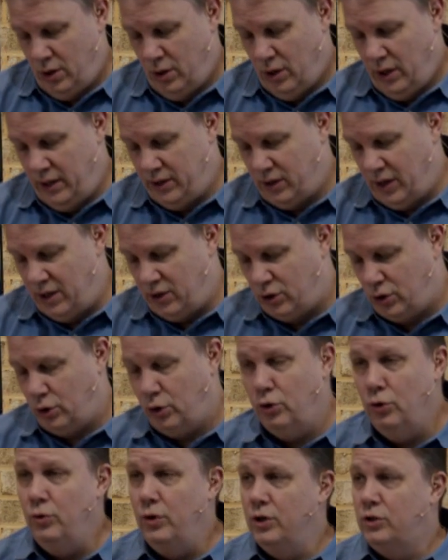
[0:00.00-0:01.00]
Is, is
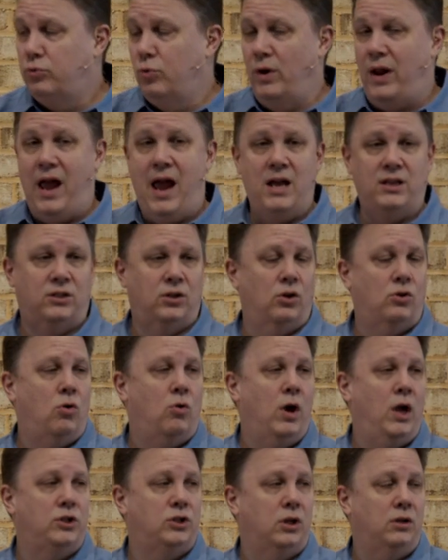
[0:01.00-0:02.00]
students would ask a
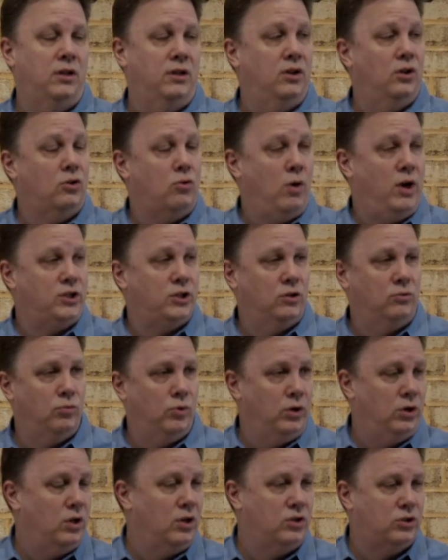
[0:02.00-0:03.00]
question, and the question
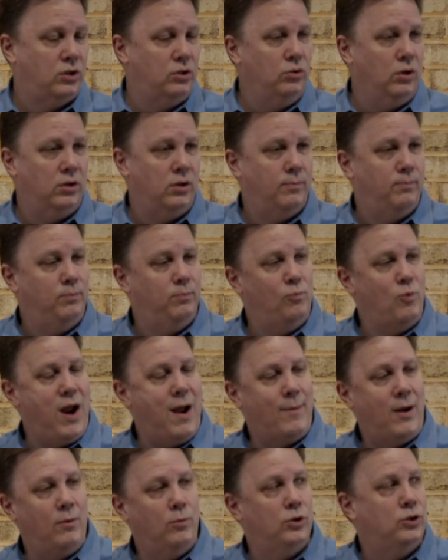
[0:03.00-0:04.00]
would, the, stu- the
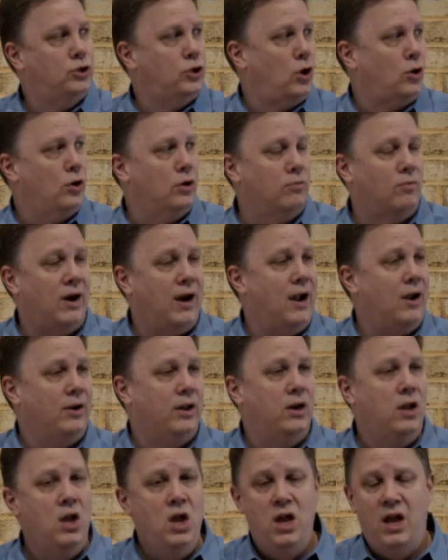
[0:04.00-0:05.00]
rabbi would turn around and,